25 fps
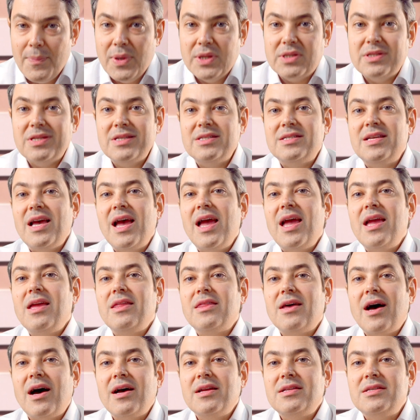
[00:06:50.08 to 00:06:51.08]
But today,
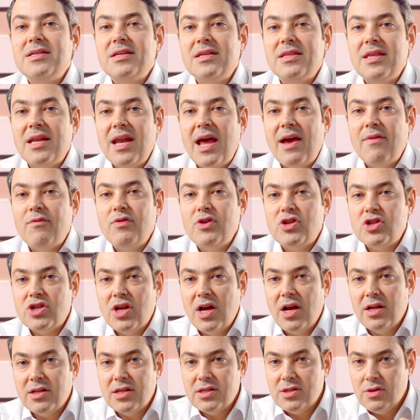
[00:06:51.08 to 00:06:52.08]
the idea that every
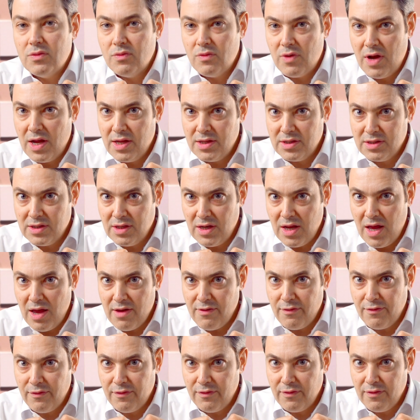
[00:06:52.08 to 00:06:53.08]
child has a right to
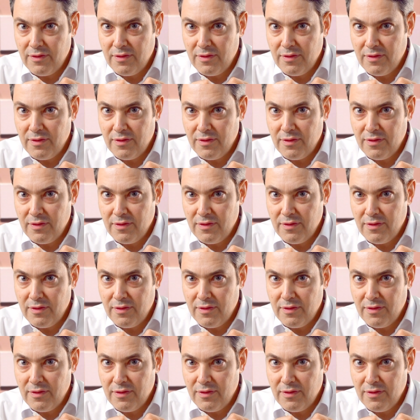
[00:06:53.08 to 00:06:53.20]
life.